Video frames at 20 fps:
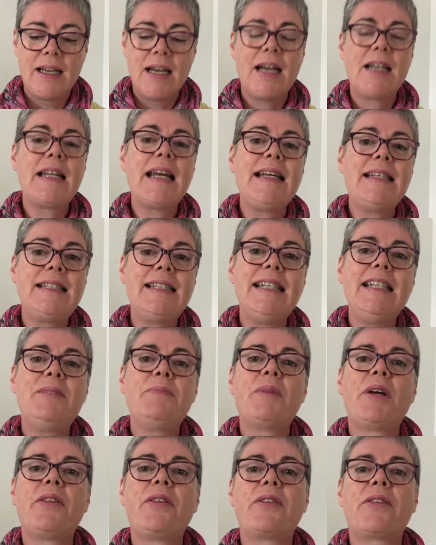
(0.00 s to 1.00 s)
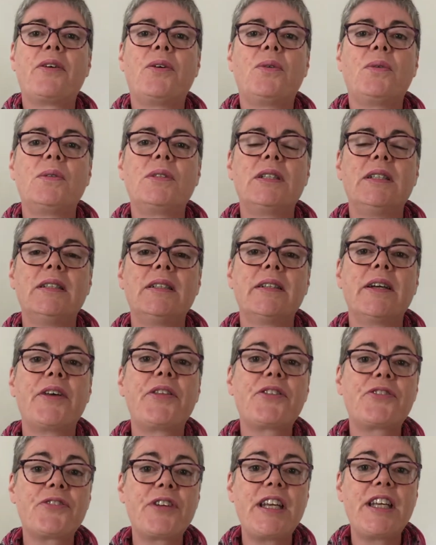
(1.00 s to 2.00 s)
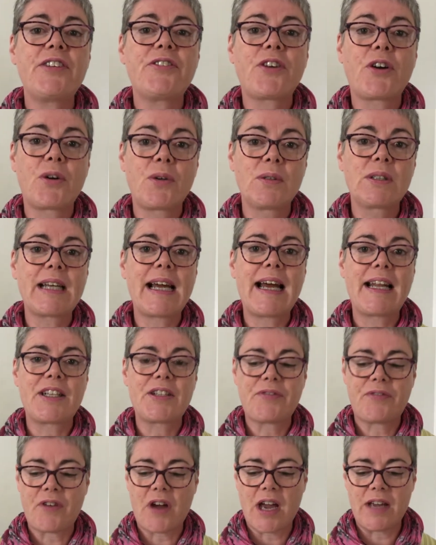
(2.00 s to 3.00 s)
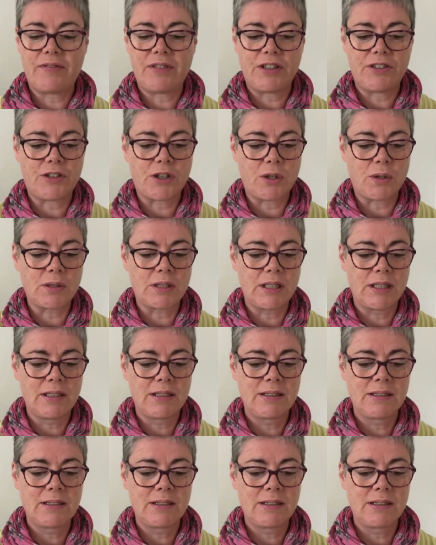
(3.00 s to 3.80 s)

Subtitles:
an 18-month-old, a 3-year-old and a 5-year-old.